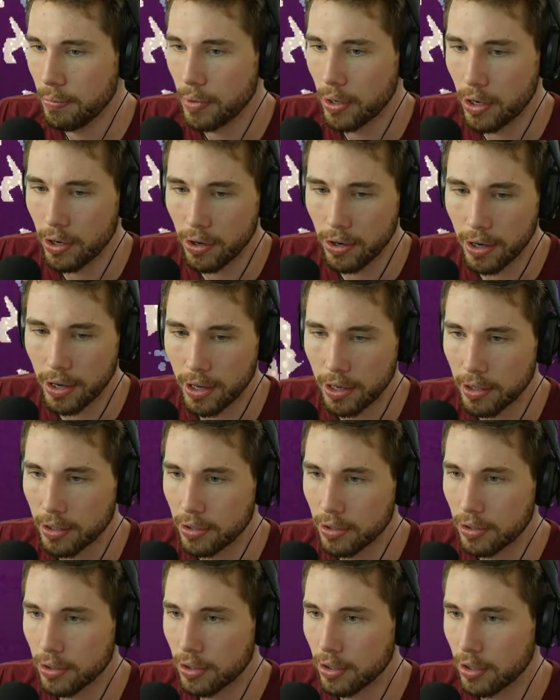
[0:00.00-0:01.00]
All right.
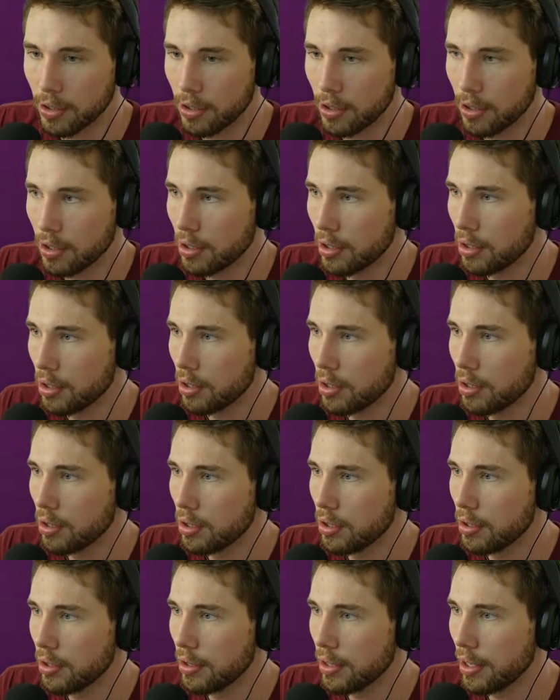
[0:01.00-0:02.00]

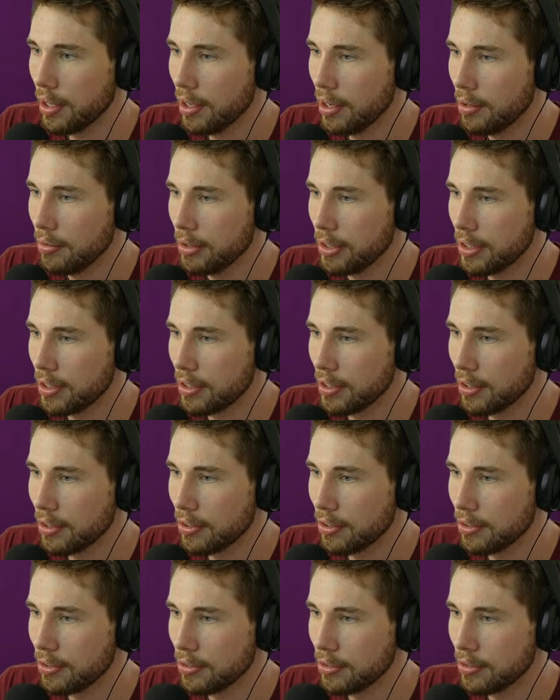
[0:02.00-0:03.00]
There we
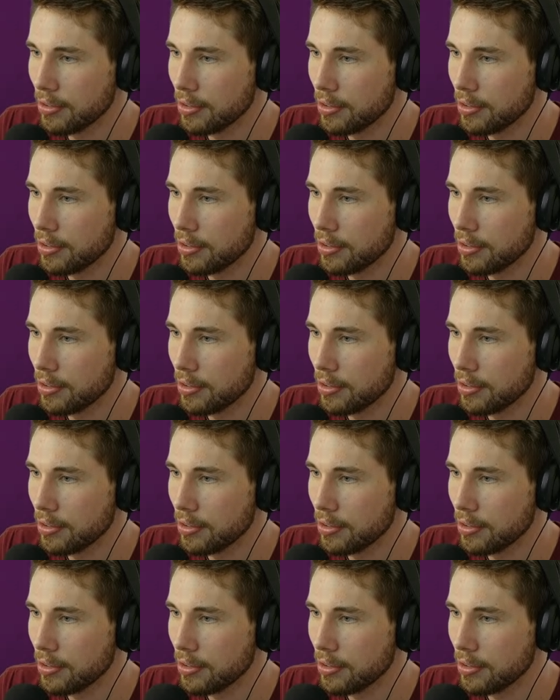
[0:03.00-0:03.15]
go.